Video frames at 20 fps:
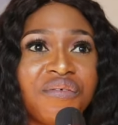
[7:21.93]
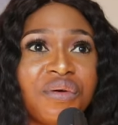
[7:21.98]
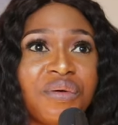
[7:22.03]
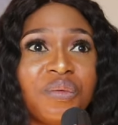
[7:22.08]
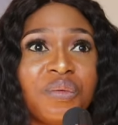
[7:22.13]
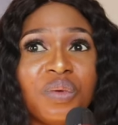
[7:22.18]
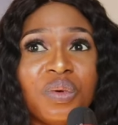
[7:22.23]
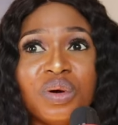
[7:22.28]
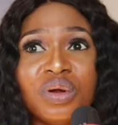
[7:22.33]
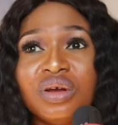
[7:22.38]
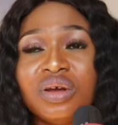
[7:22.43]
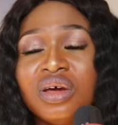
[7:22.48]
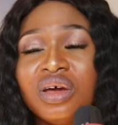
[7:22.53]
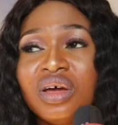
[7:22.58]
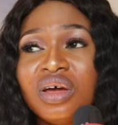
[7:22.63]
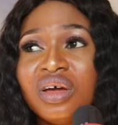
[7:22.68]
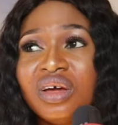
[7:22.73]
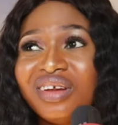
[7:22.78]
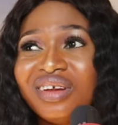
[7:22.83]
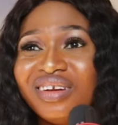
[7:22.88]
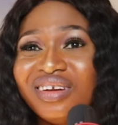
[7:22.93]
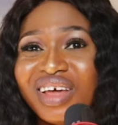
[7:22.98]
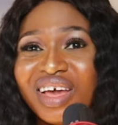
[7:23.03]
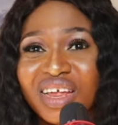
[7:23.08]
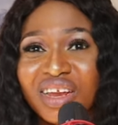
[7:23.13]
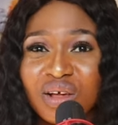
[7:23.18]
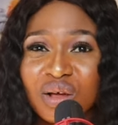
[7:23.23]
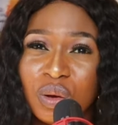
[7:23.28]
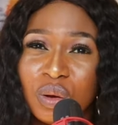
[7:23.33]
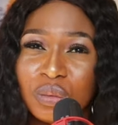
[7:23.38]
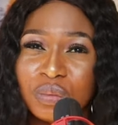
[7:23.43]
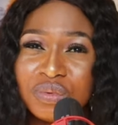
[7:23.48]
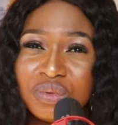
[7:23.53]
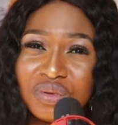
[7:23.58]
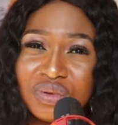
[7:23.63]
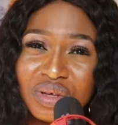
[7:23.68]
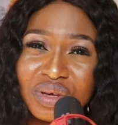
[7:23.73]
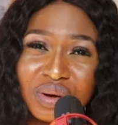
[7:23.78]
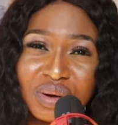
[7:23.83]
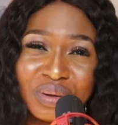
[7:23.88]
from one nightclub
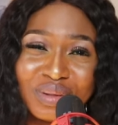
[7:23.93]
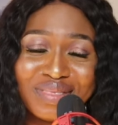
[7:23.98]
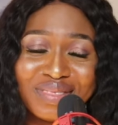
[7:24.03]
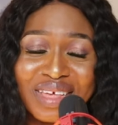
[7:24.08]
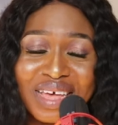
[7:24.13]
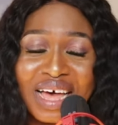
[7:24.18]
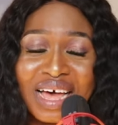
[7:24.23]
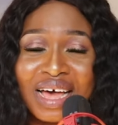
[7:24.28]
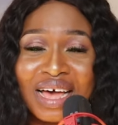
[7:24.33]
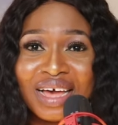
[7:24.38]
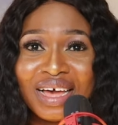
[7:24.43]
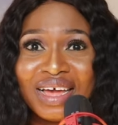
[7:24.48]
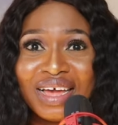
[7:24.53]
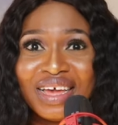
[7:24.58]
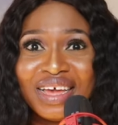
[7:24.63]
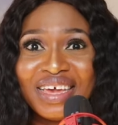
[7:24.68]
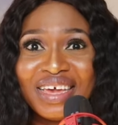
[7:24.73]
to the other.